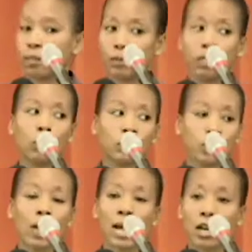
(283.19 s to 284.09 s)
but they want to
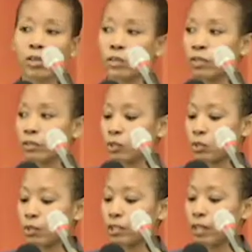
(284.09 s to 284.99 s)
know how you're going to
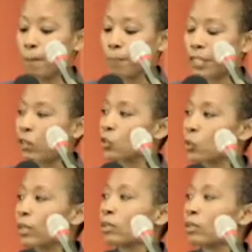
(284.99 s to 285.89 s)
do it. They also
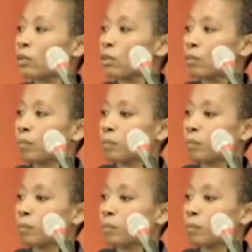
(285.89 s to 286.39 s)
want to know